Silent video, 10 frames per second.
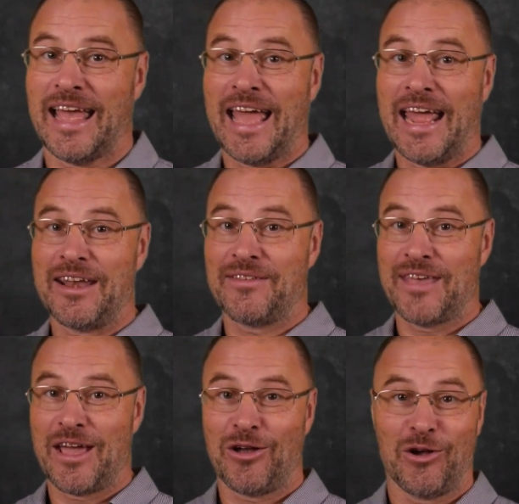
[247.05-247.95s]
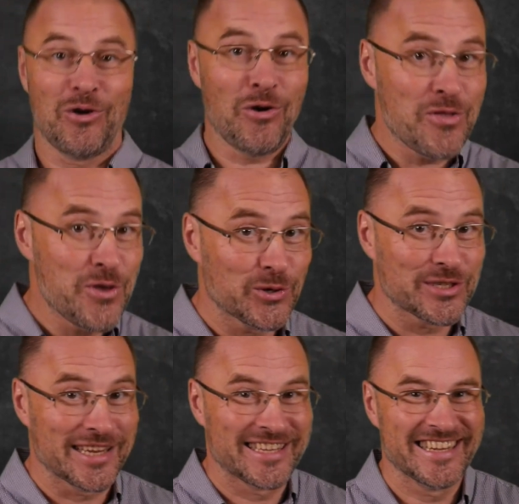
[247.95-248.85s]
And the good
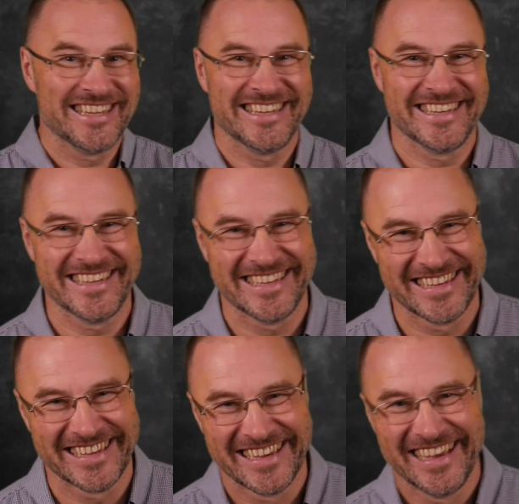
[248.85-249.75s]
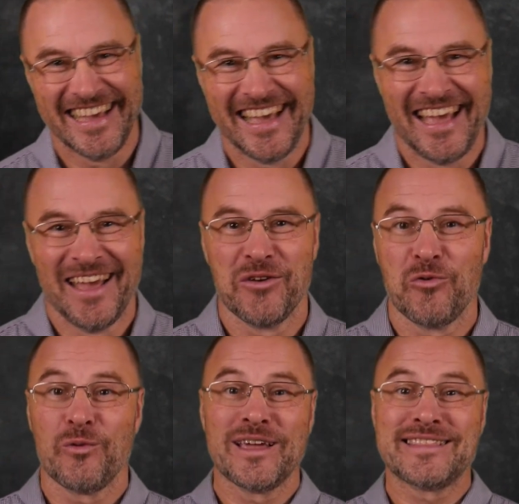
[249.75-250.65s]
news is
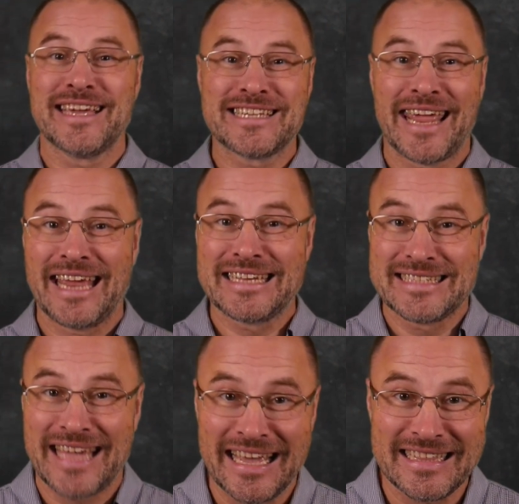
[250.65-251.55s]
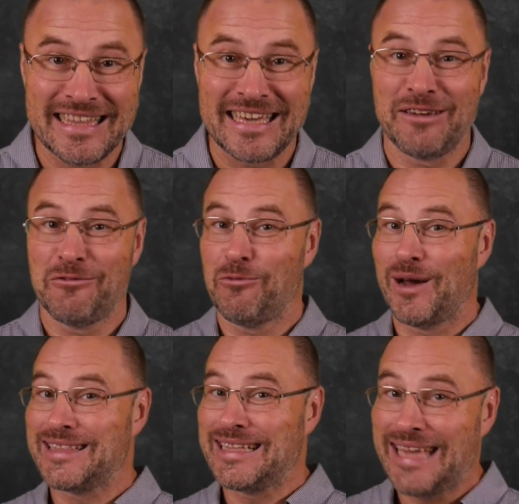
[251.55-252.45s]
we teach exactly
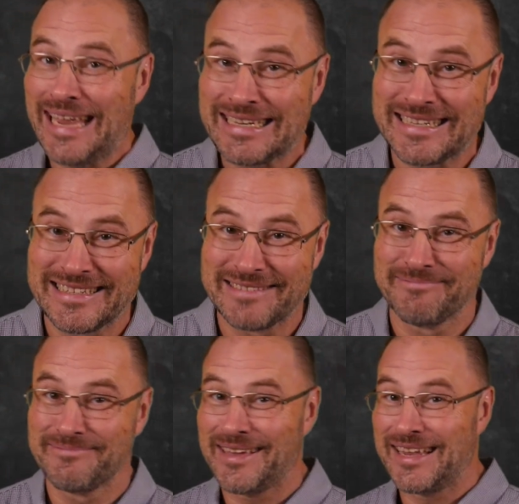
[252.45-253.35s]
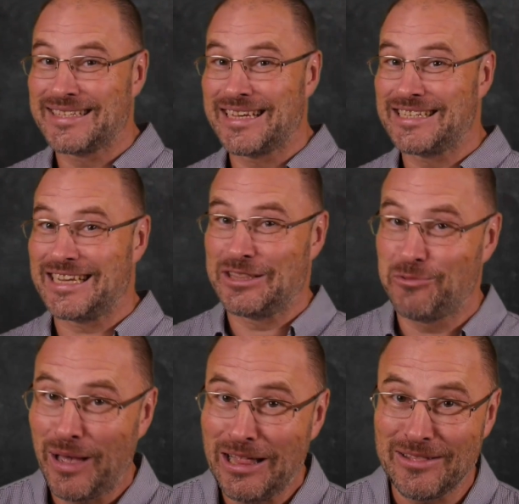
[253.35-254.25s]
what it is in session
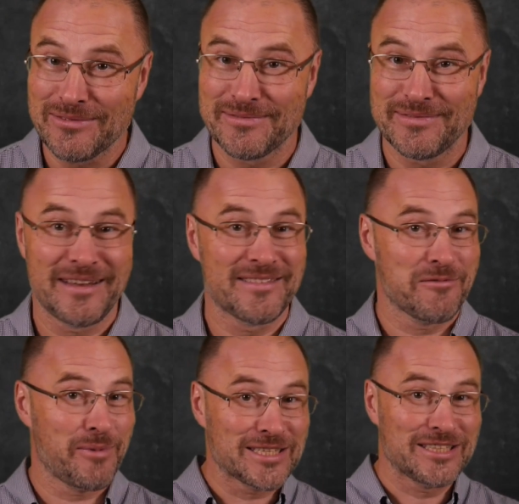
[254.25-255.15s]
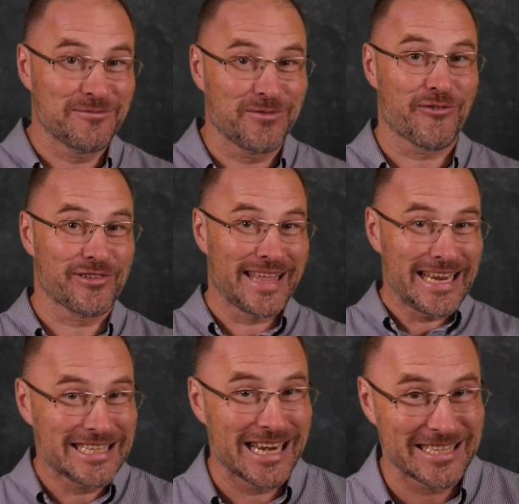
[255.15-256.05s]
12 in the Wisdom for
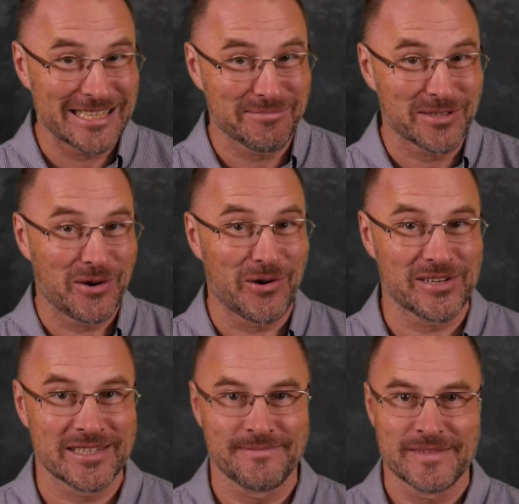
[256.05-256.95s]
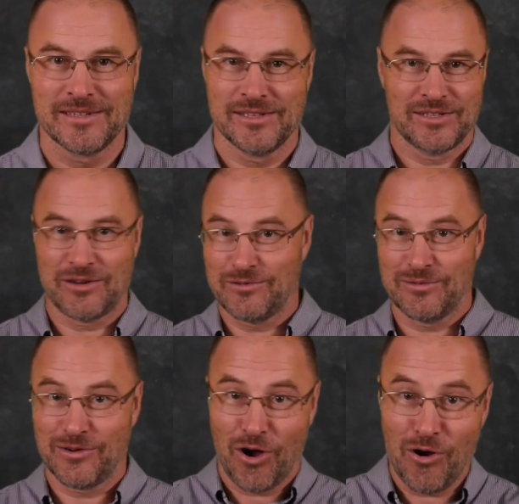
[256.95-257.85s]
Relationships course.
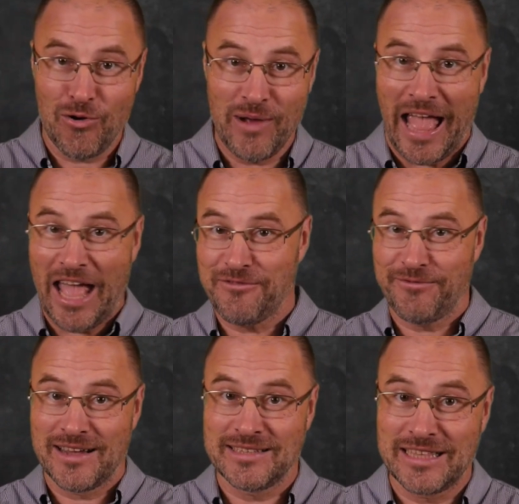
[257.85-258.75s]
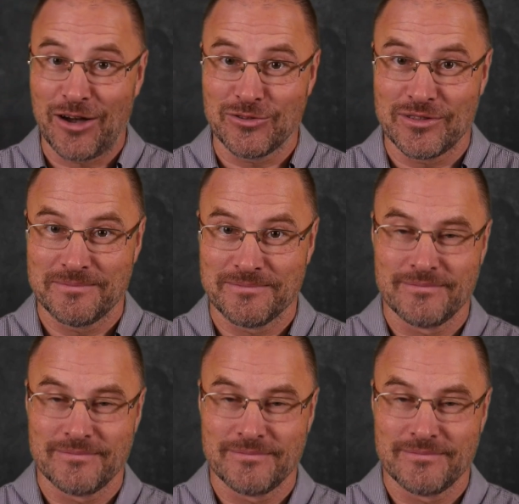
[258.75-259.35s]
So go and find it out.